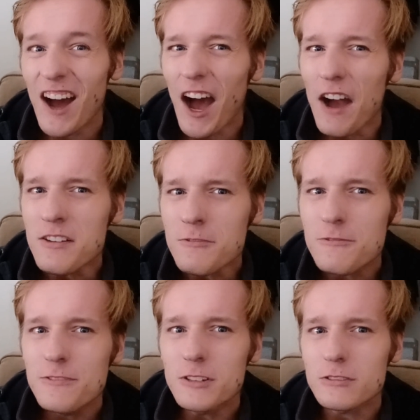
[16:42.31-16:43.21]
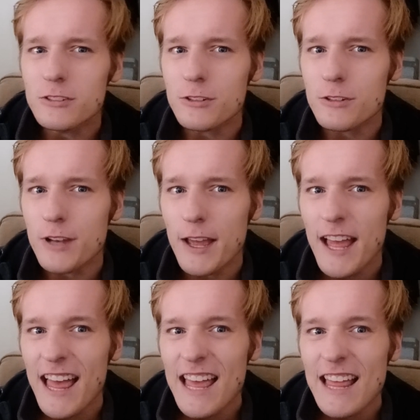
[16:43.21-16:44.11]
unfiltered
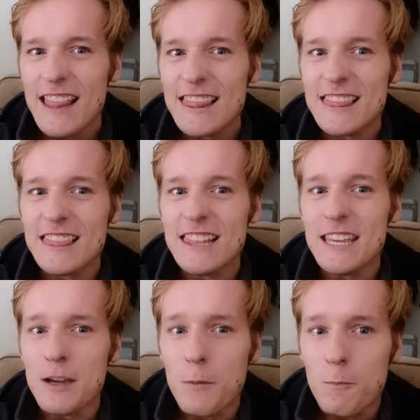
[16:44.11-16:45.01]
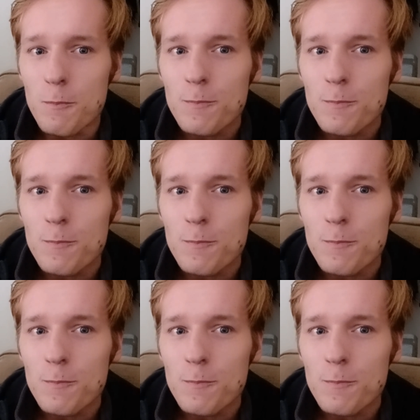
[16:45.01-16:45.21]
Liam.